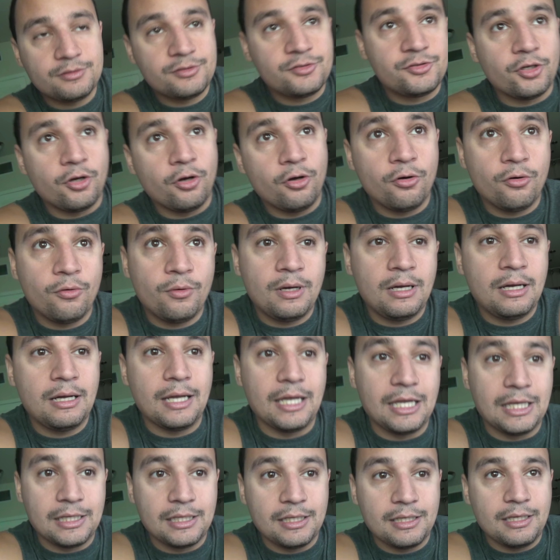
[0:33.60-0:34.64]
So
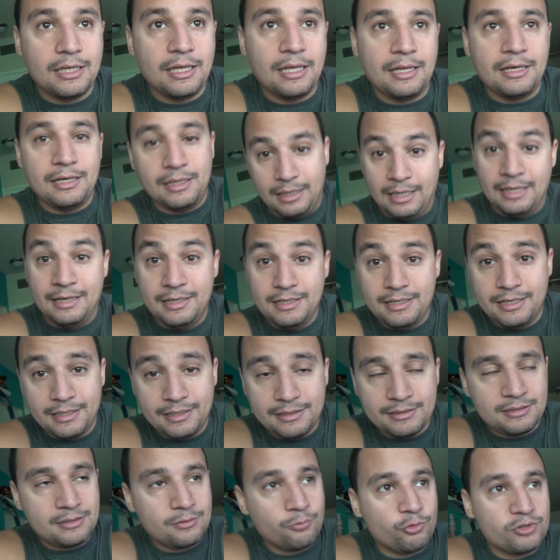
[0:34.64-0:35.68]
and it
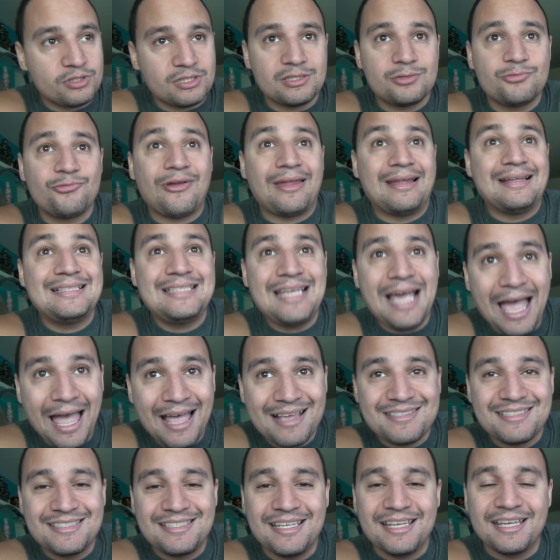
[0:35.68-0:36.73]
is, which is
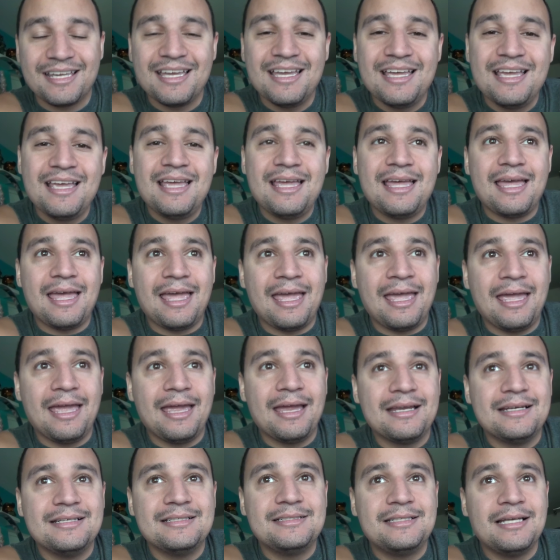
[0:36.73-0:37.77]
fantastic.
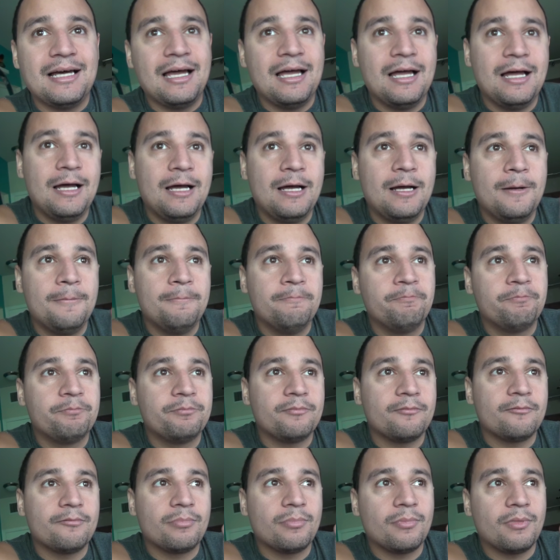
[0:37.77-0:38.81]
And
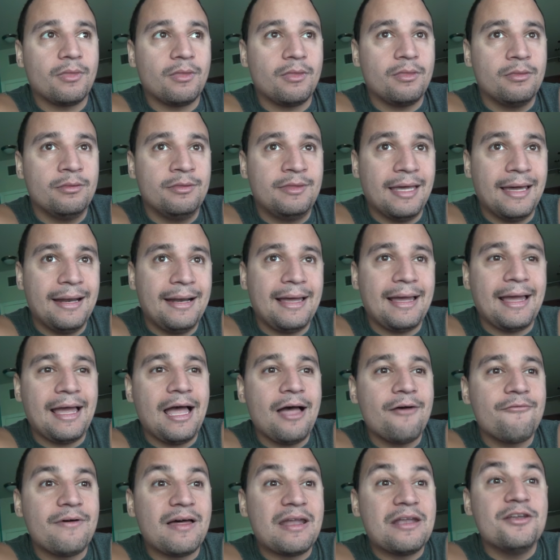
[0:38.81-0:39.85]
then I
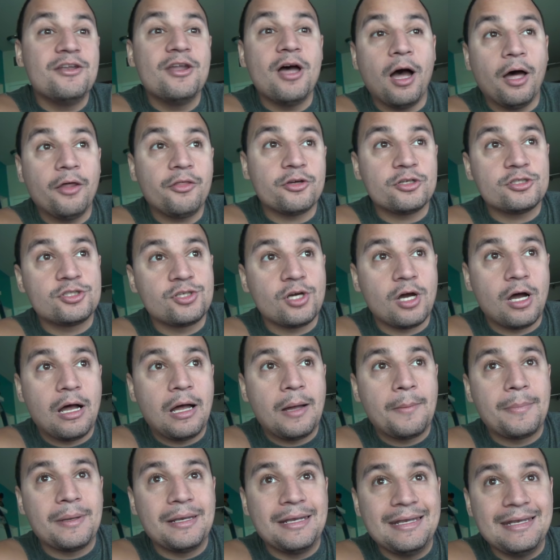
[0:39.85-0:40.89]
have another
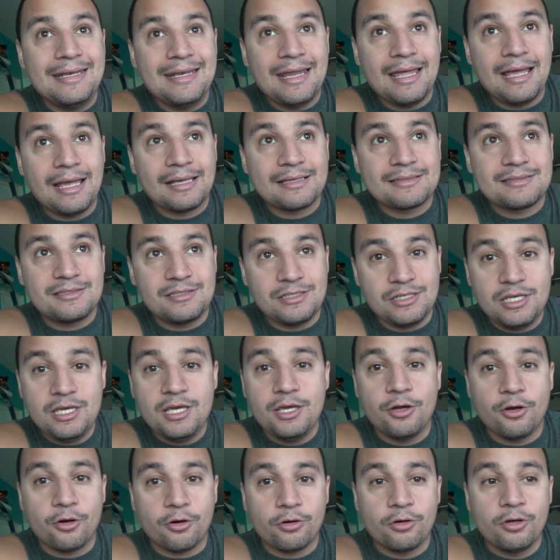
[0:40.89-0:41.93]
job next
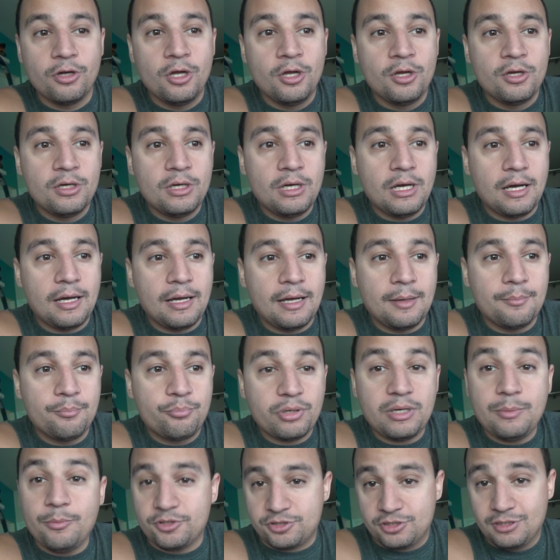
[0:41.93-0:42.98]
year,
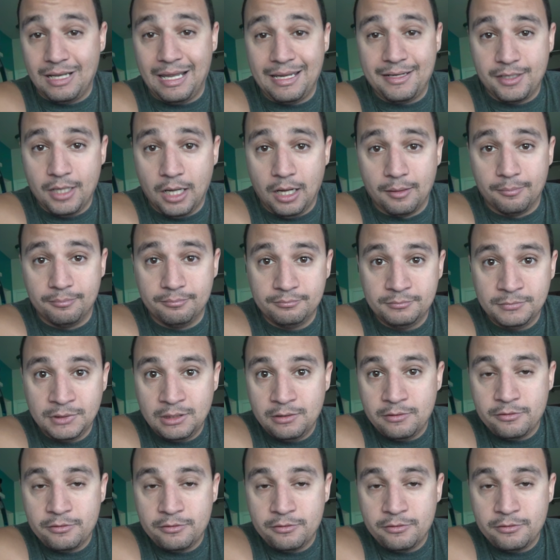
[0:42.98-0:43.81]
pretty much lined up.